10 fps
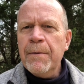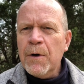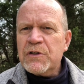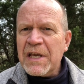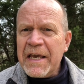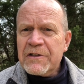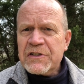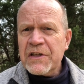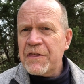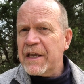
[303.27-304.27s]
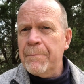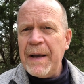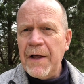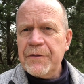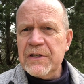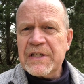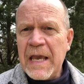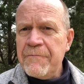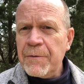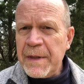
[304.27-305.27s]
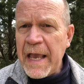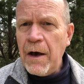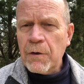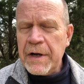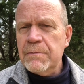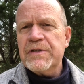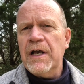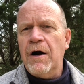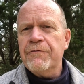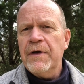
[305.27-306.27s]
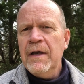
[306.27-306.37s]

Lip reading: The most interesting thing about this came from the elder himself.